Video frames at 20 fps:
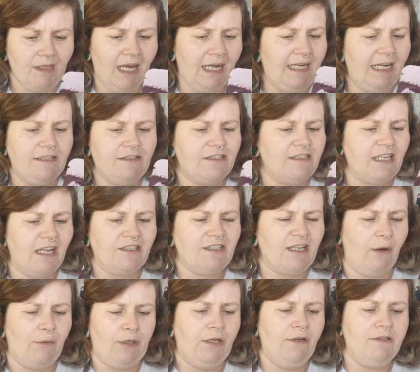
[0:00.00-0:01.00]
And it just tells
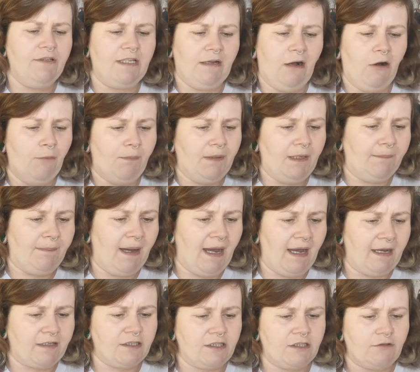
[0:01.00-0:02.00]
you how to use it. Open the
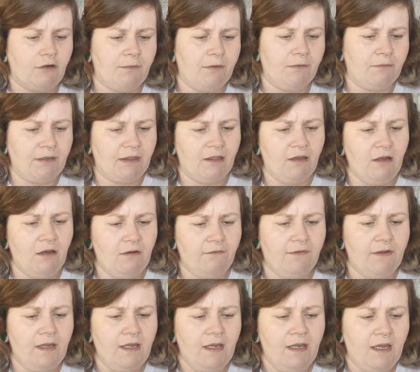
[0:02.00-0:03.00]
pack, scrubber with love,
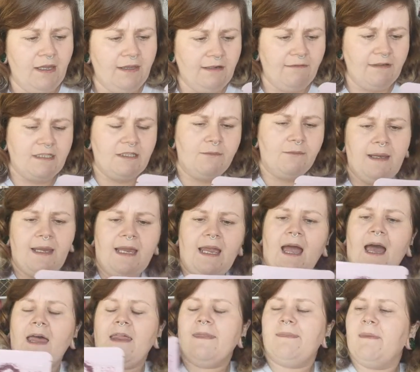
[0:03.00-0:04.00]
then rinse
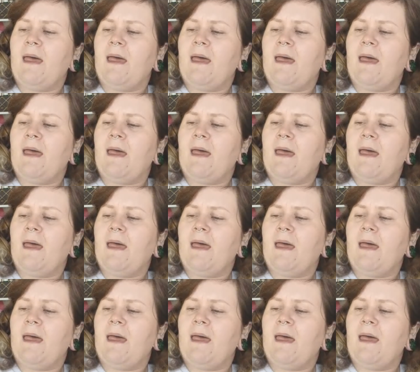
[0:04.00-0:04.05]
away.